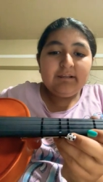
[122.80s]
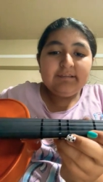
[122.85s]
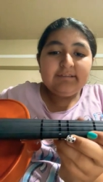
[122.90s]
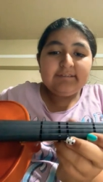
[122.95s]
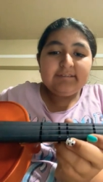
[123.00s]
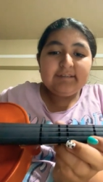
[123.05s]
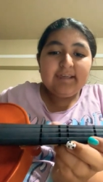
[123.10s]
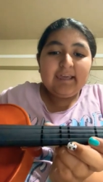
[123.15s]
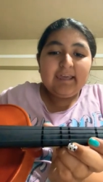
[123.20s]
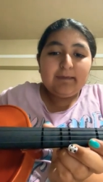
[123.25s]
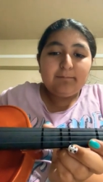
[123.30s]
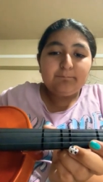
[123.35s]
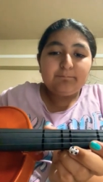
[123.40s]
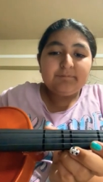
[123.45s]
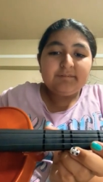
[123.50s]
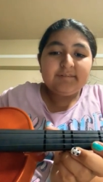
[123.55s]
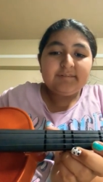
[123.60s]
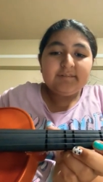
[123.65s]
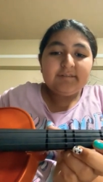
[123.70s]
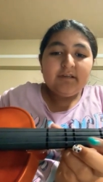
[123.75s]
in
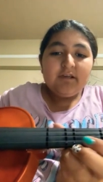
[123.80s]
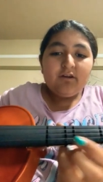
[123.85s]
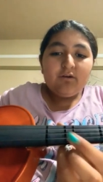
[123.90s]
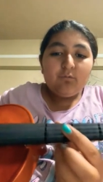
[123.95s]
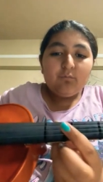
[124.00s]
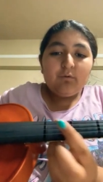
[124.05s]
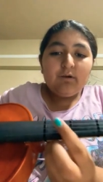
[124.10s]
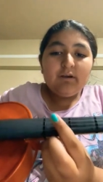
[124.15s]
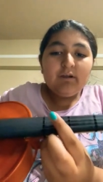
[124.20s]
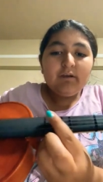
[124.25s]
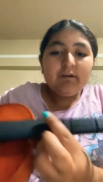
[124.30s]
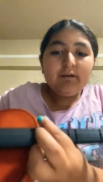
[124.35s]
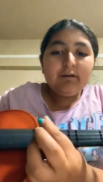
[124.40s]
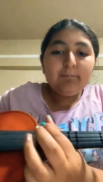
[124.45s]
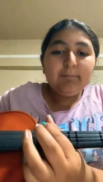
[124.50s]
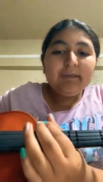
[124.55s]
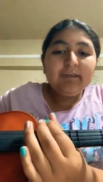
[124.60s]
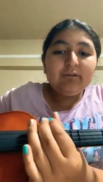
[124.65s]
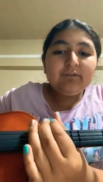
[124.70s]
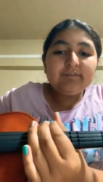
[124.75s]
tapes. We're not gonna
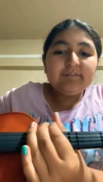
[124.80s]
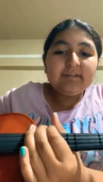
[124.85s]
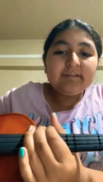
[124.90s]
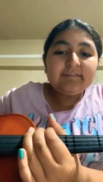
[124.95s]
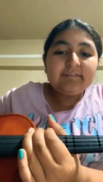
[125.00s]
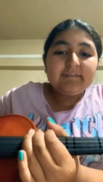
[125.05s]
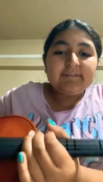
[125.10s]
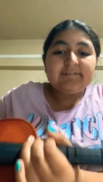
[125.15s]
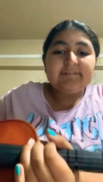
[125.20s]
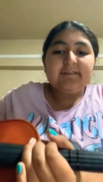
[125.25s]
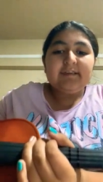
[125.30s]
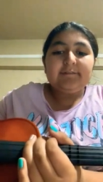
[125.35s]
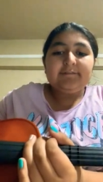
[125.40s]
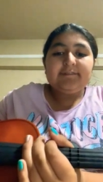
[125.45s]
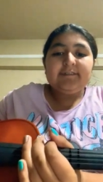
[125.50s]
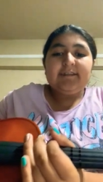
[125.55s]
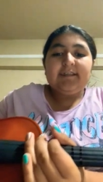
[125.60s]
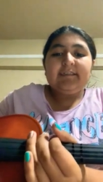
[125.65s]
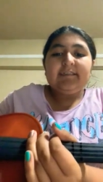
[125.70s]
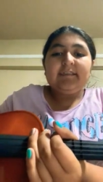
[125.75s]
be using this tape
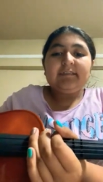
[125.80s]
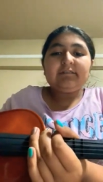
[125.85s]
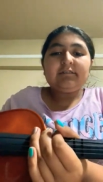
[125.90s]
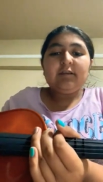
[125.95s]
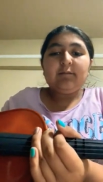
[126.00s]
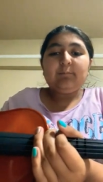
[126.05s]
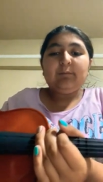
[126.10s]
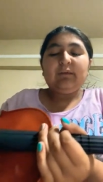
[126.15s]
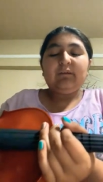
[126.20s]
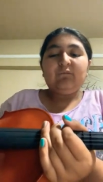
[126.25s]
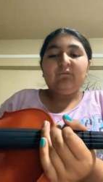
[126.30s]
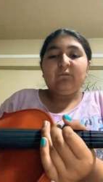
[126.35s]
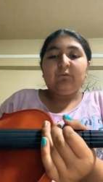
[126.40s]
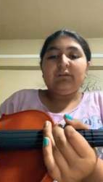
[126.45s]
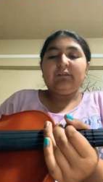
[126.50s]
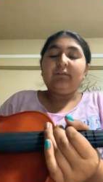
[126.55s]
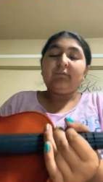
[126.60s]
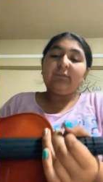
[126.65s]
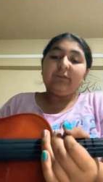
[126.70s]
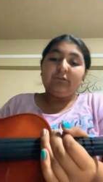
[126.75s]
today, that's gonna be for
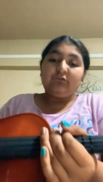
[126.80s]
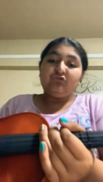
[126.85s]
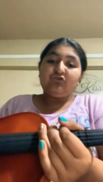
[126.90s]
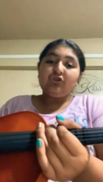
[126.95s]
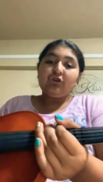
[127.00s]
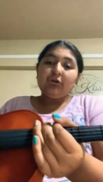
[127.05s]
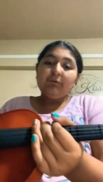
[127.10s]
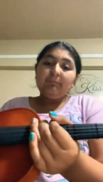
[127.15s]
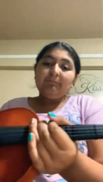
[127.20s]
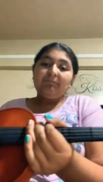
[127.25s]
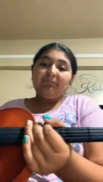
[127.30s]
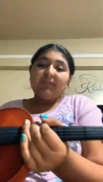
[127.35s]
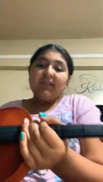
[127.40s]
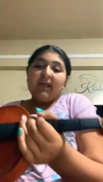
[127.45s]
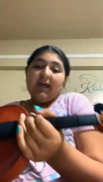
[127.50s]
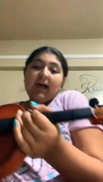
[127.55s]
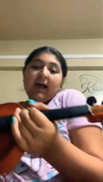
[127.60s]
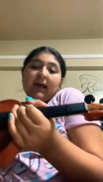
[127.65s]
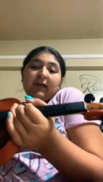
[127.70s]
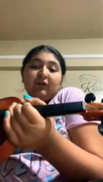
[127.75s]
the future.
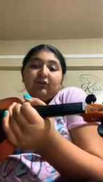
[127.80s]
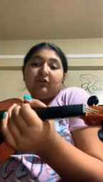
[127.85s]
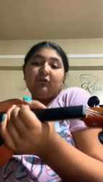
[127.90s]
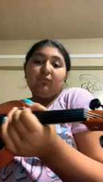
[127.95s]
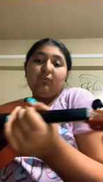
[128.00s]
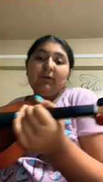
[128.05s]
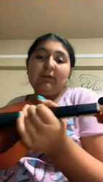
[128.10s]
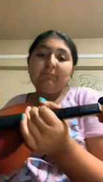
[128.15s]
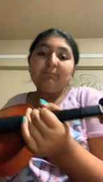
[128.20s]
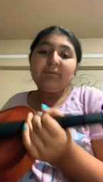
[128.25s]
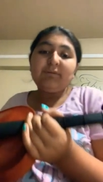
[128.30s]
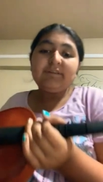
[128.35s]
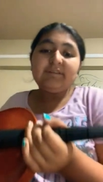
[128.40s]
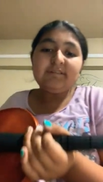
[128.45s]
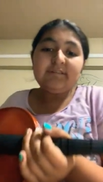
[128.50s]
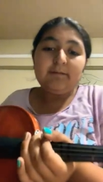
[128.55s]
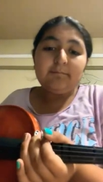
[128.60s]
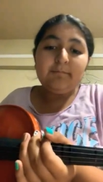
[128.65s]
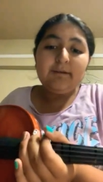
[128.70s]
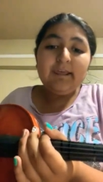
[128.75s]
I don't know when, but
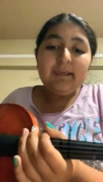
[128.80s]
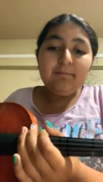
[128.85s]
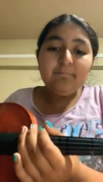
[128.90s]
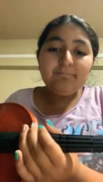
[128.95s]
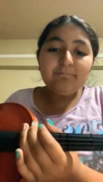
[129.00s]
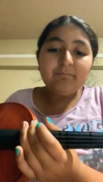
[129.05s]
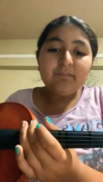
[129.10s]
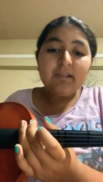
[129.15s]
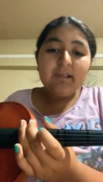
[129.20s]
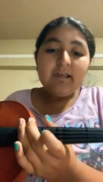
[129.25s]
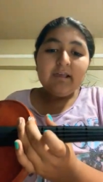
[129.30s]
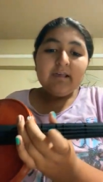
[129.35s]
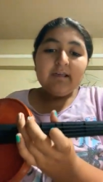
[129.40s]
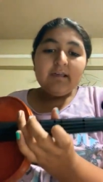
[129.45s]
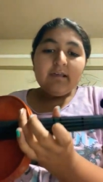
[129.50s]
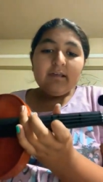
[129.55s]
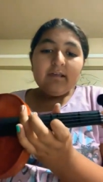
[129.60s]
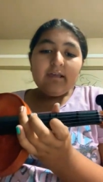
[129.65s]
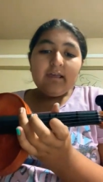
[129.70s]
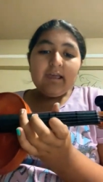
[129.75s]
someday.
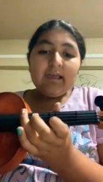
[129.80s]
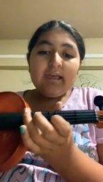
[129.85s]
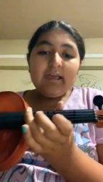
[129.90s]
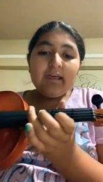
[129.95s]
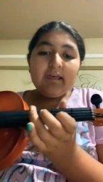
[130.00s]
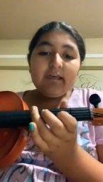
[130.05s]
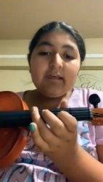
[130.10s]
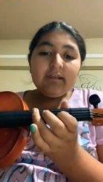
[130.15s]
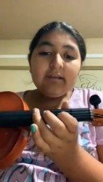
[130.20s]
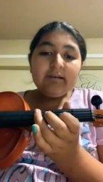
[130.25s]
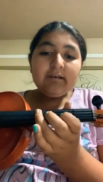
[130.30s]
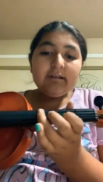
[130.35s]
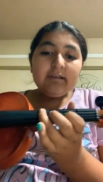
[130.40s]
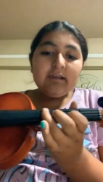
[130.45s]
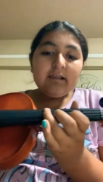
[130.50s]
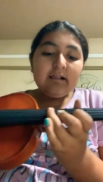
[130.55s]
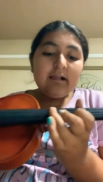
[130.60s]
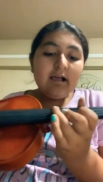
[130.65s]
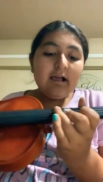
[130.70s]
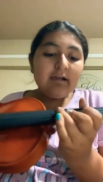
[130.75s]
And
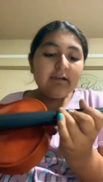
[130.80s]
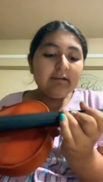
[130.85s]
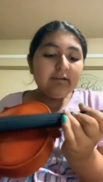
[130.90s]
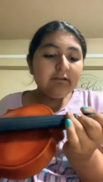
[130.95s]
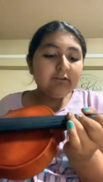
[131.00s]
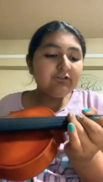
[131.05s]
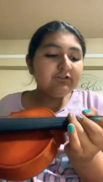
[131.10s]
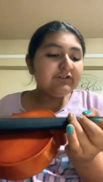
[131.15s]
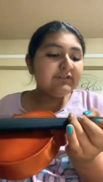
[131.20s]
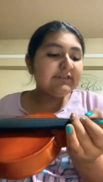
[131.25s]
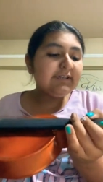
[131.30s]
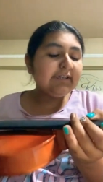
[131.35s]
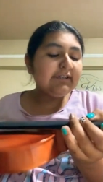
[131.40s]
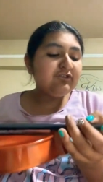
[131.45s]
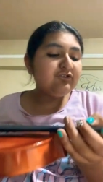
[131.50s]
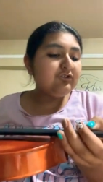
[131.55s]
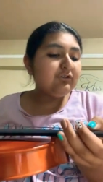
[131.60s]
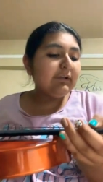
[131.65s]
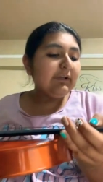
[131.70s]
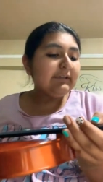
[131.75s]
I'm gonna
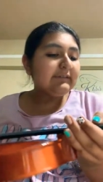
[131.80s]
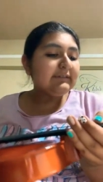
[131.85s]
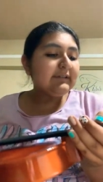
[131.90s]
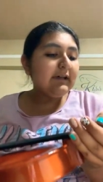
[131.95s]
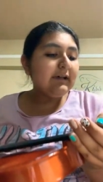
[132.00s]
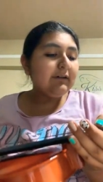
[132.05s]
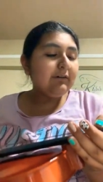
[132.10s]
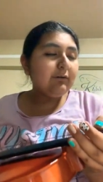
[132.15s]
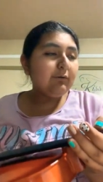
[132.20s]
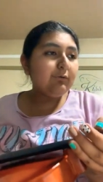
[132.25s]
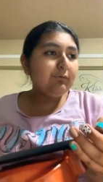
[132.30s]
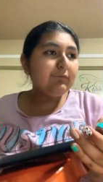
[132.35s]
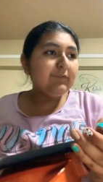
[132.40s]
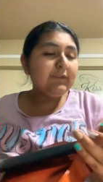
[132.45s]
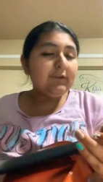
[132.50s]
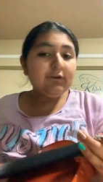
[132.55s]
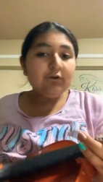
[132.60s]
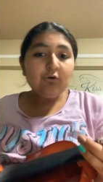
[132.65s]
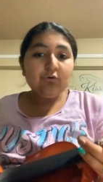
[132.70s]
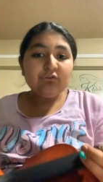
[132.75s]
teach you guys how the
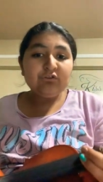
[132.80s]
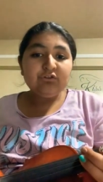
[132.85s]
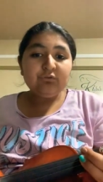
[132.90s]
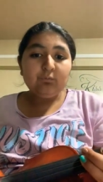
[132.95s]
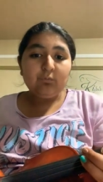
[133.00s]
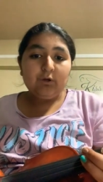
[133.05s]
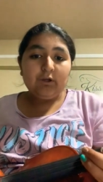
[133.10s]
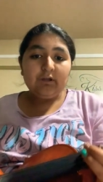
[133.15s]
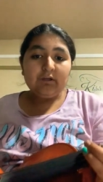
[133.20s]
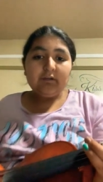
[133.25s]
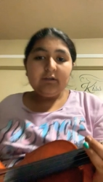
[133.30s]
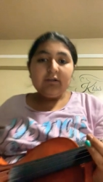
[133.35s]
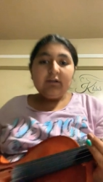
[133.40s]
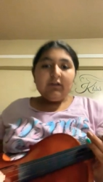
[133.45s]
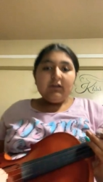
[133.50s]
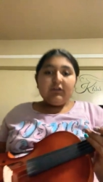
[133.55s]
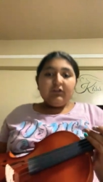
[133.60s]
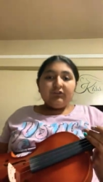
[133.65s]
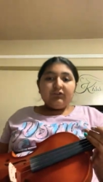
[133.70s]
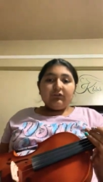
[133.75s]
notes work.
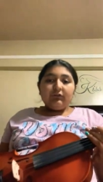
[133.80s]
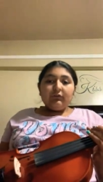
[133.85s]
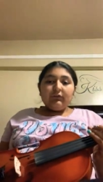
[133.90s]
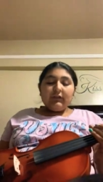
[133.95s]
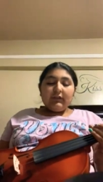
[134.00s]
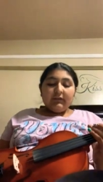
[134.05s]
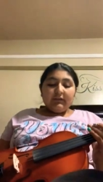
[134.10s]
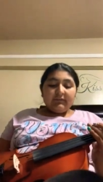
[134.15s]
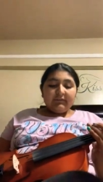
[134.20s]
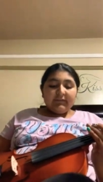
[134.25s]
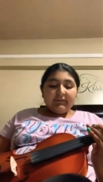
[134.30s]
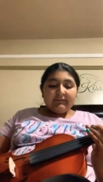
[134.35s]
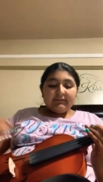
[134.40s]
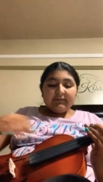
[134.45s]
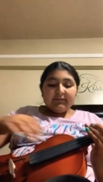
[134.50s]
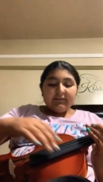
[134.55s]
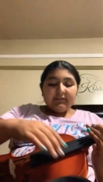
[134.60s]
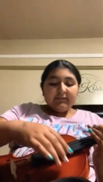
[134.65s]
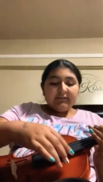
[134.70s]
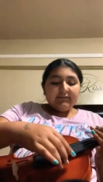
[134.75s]
So then this
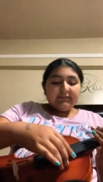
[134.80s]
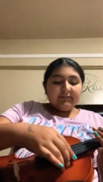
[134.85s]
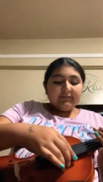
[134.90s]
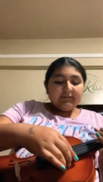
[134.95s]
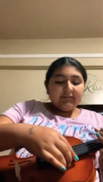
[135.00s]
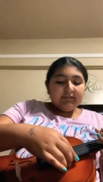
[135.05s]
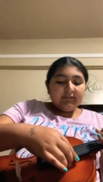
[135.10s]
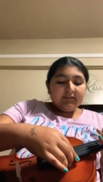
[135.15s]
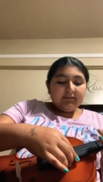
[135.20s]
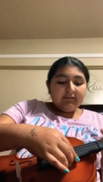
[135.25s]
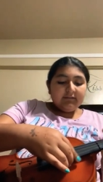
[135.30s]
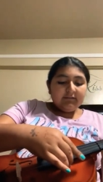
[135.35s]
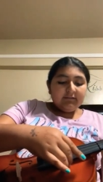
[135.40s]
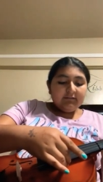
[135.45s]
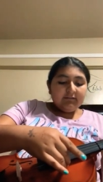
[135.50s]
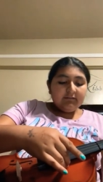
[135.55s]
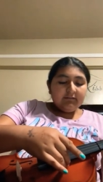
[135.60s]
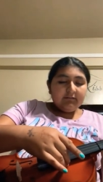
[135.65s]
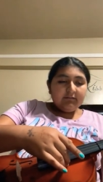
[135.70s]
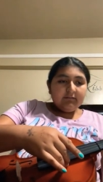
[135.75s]
is
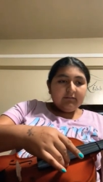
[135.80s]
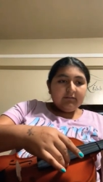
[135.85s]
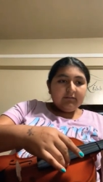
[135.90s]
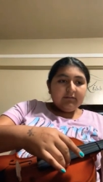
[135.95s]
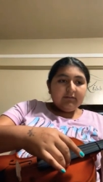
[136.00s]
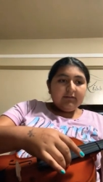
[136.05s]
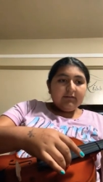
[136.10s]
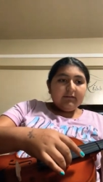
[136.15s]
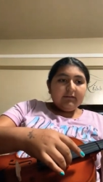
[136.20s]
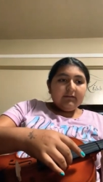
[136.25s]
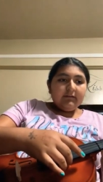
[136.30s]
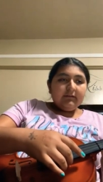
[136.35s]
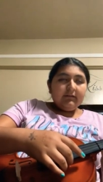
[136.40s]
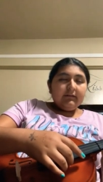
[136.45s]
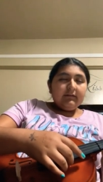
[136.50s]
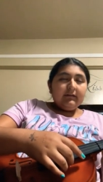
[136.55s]
a